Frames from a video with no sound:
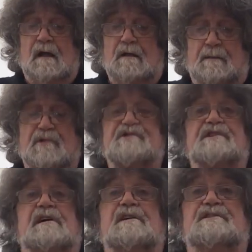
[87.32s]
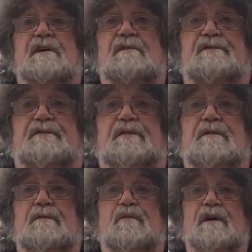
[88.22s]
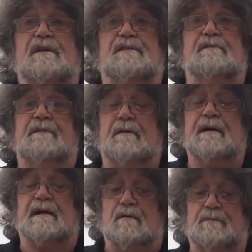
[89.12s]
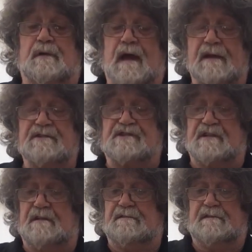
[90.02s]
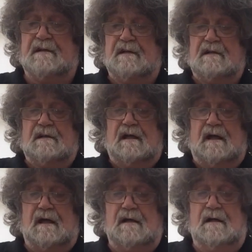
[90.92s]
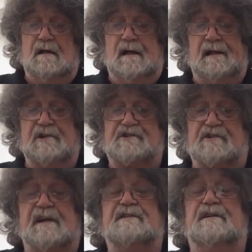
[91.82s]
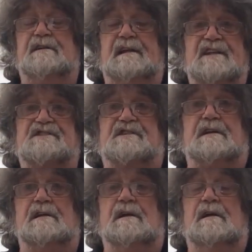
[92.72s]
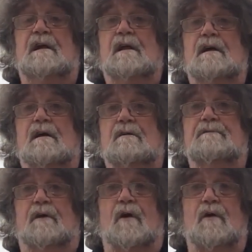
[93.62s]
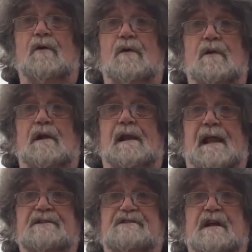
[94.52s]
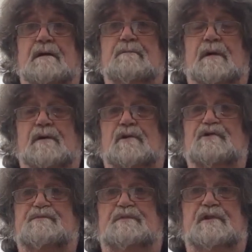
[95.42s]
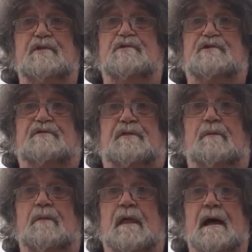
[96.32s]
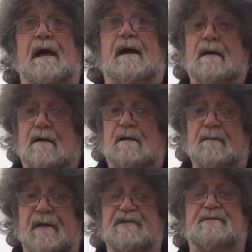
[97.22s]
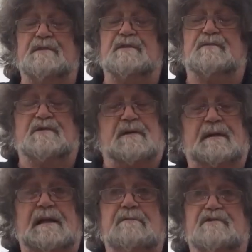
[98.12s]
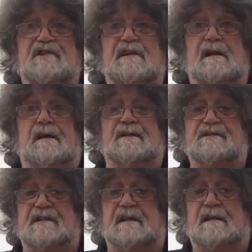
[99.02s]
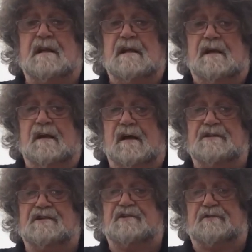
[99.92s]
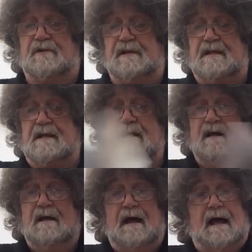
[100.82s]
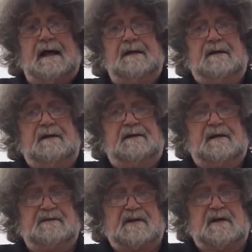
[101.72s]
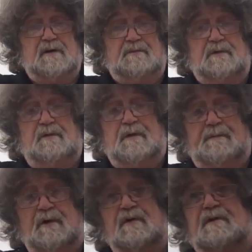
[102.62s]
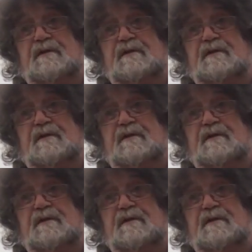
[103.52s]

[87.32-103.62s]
The book starts off with a very comprehensive illustrated listing of all Lansdowne models produced from their commencement, which I believe was in 1993. And as I open up the book,